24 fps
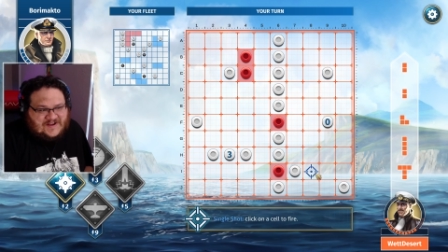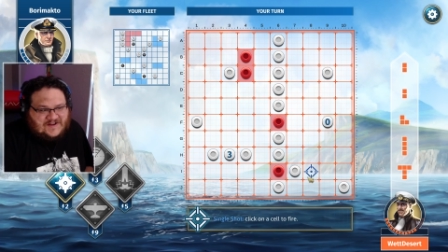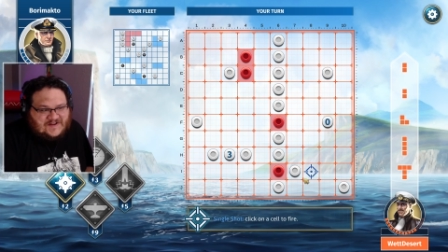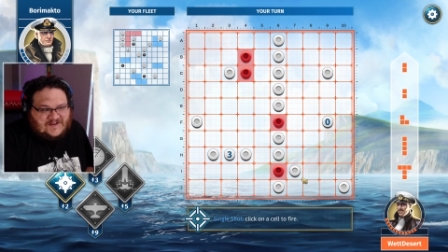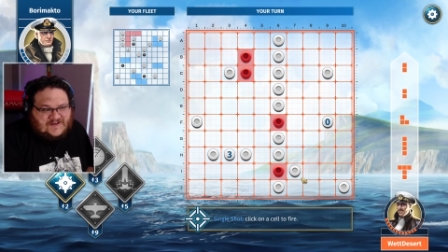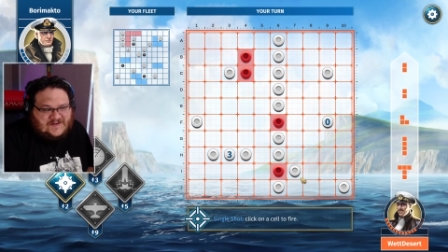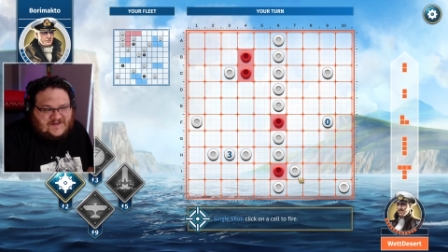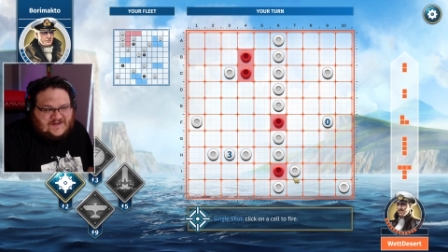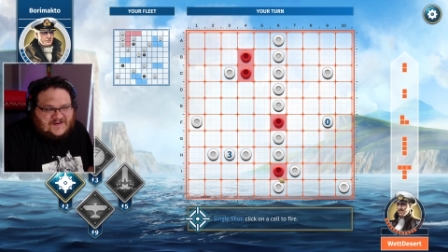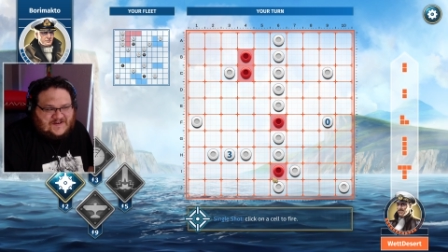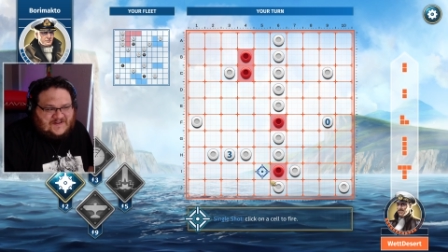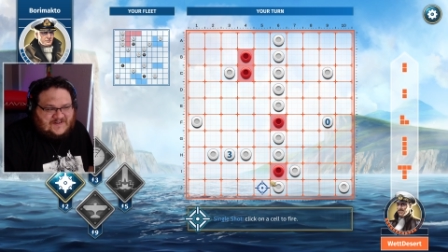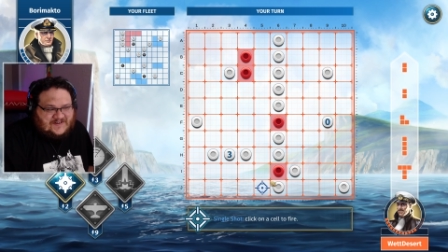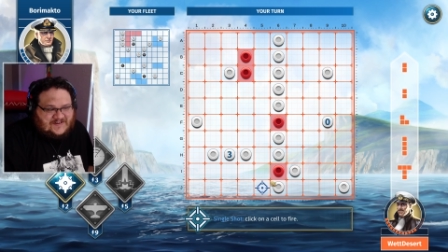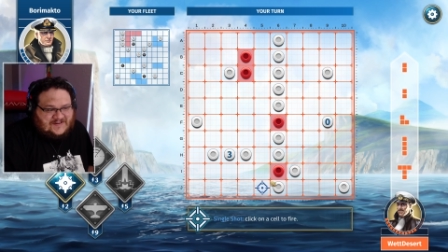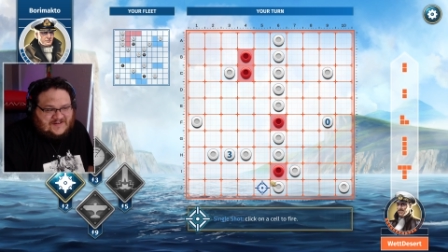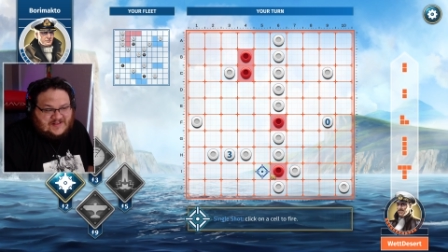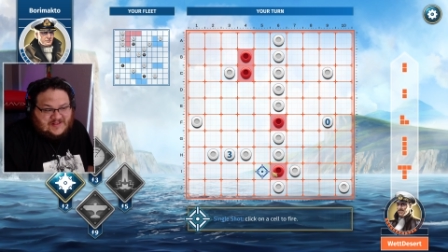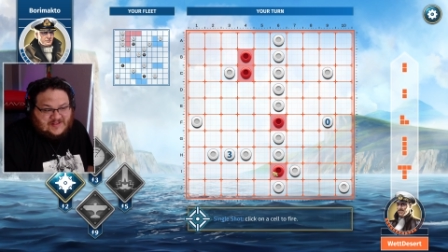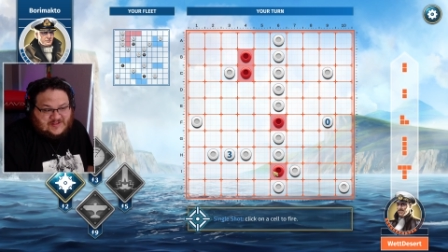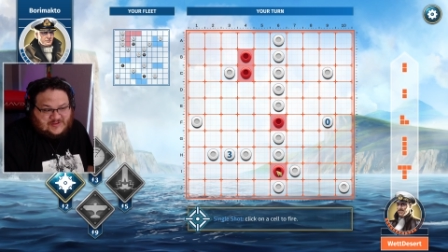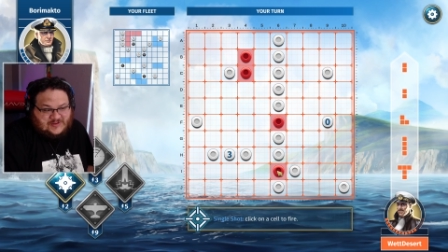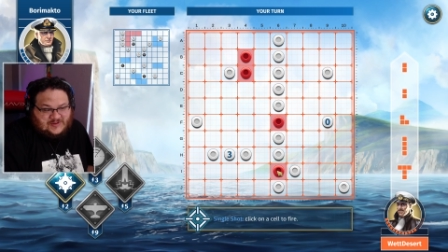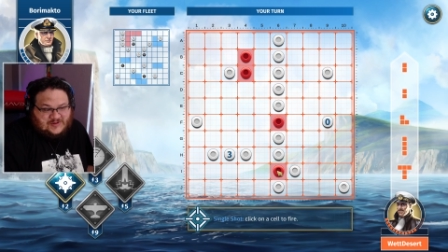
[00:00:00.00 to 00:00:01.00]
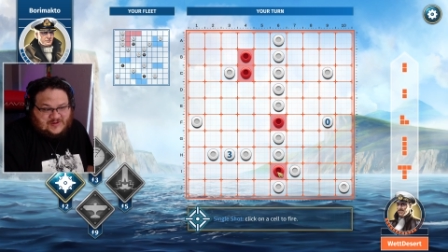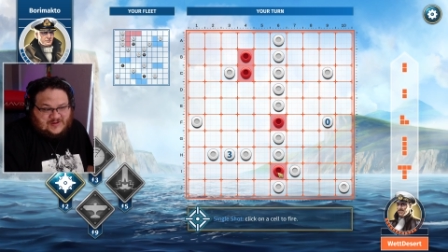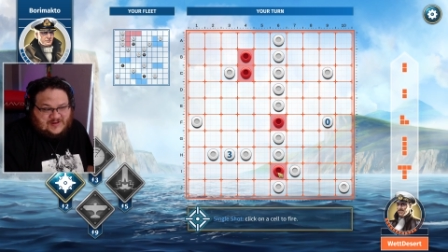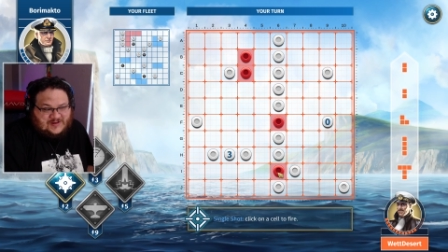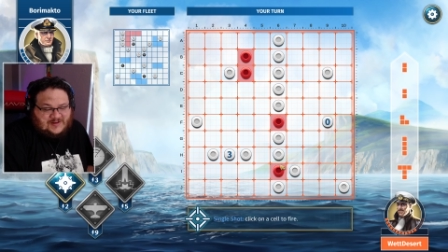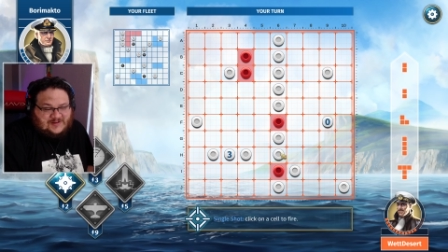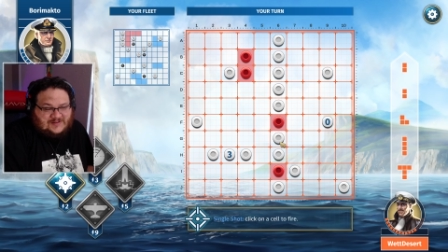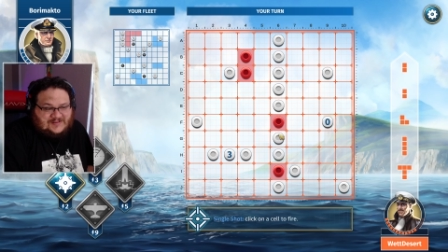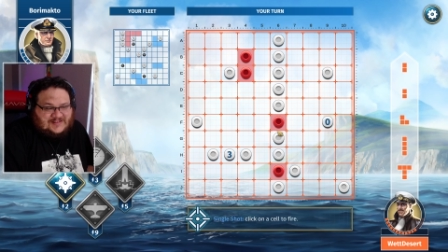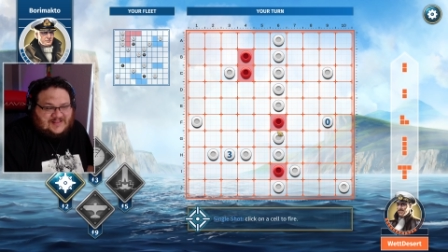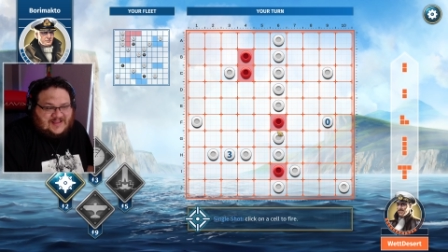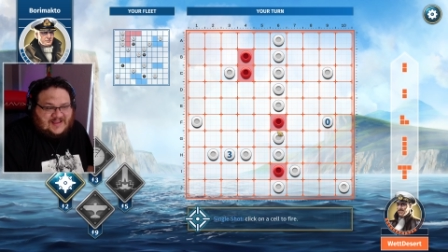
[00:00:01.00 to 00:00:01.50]
Oh, so it
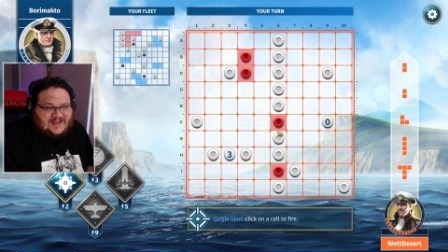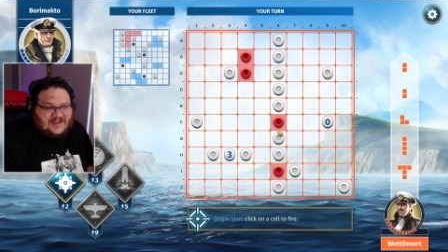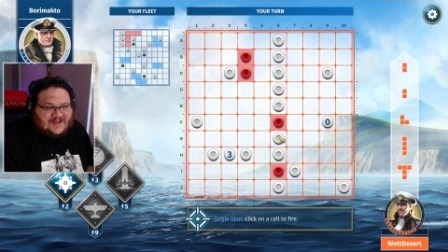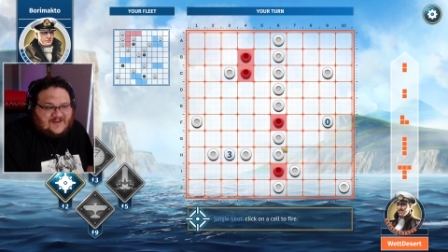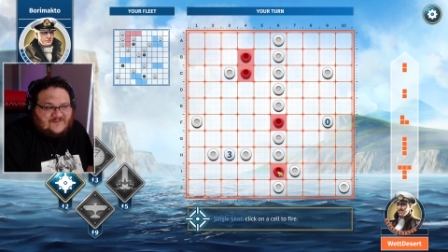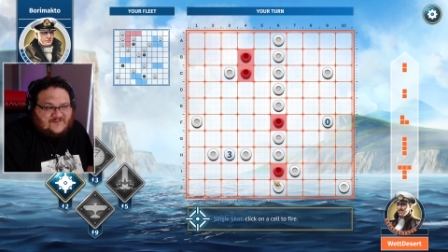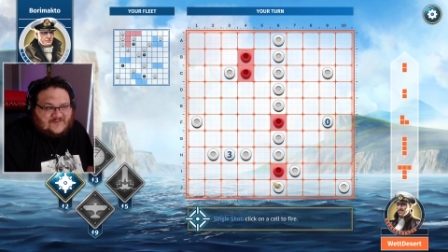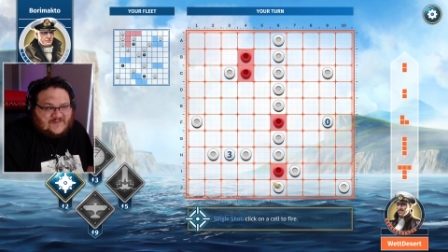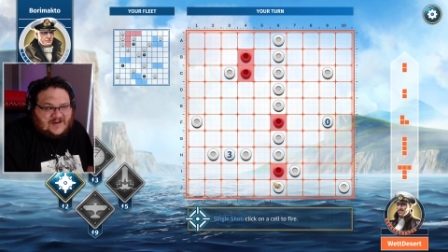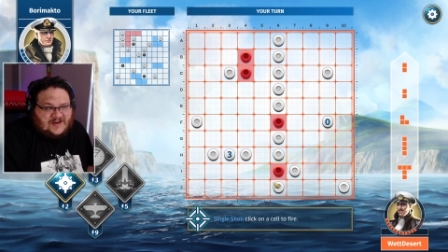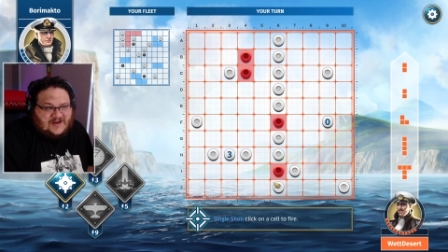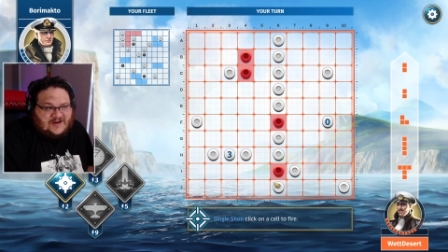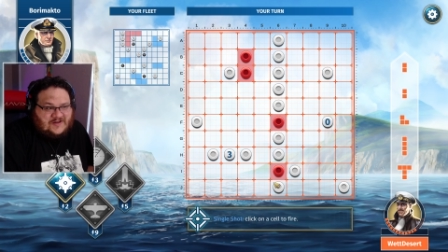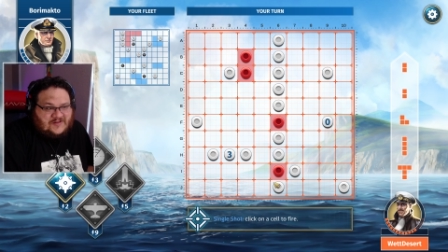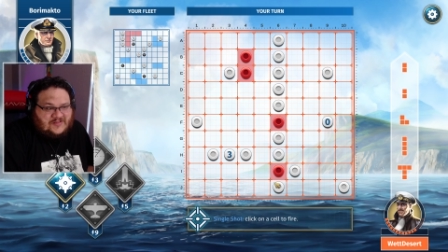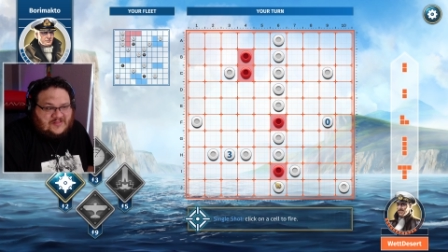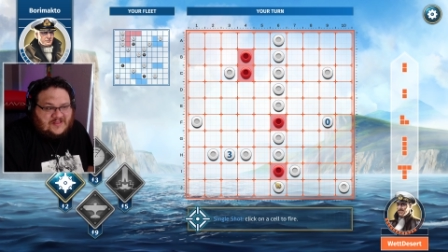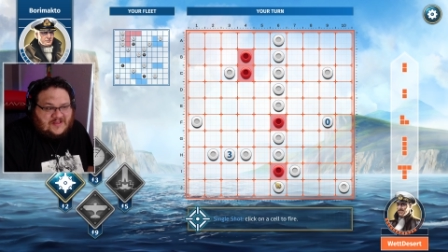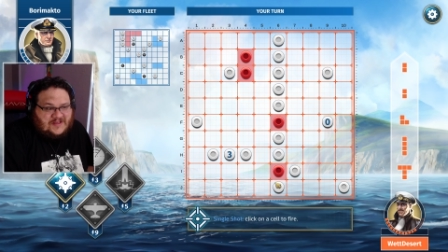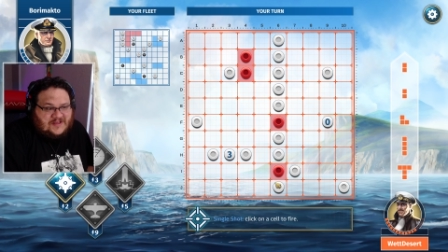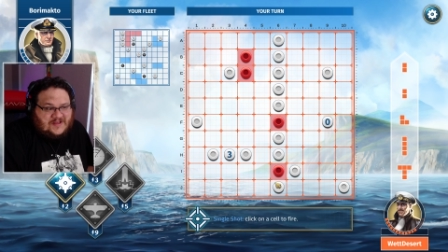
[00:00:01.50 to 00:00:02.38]
looks like I found